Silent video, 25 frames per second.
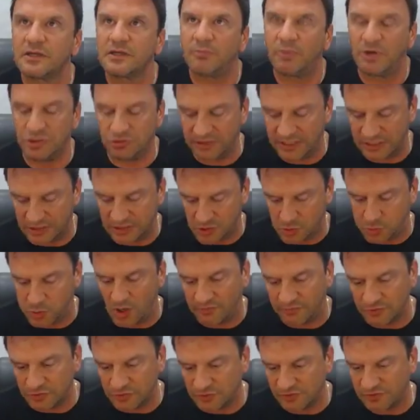but you'll get
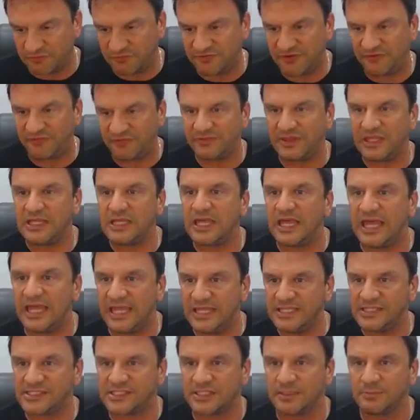1,250
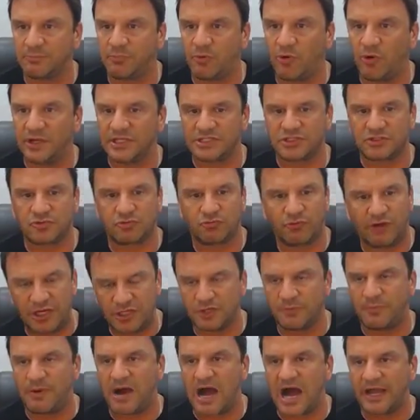instant points right in
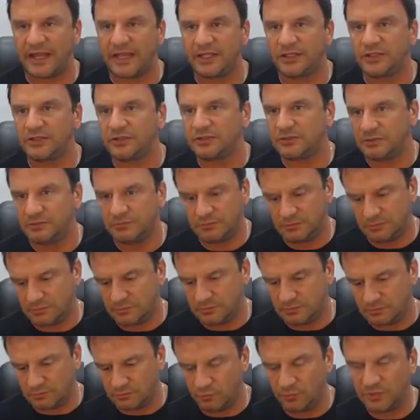your pocket.
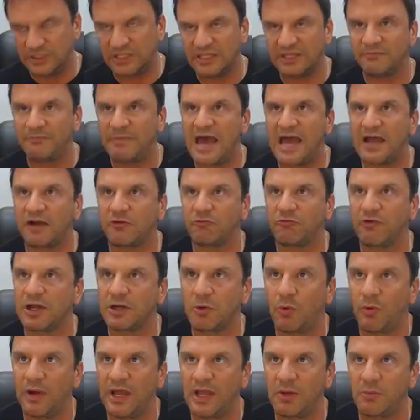We give back right
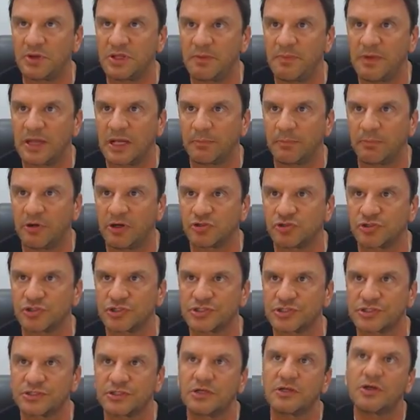away when you make a
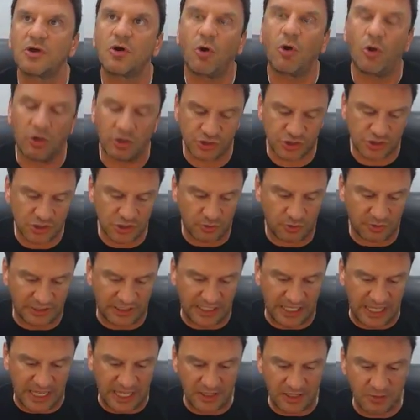purchase. Also, at
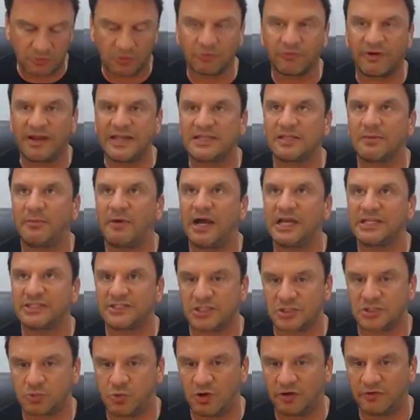the end, we'll randomize
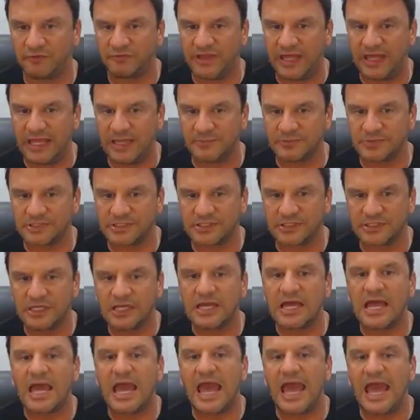the 12 names,
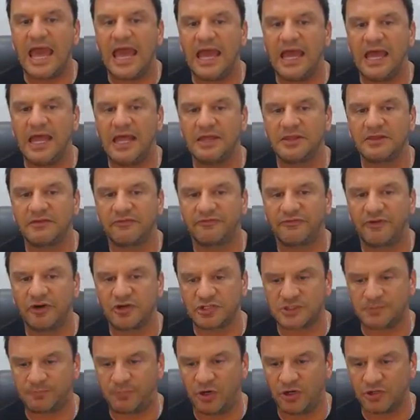and the
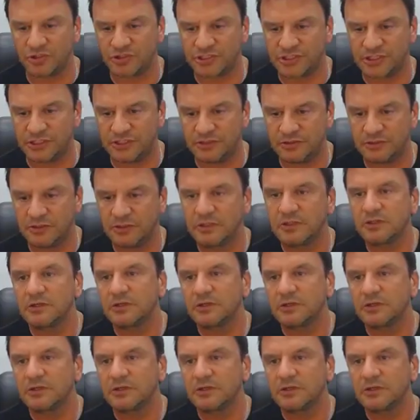first person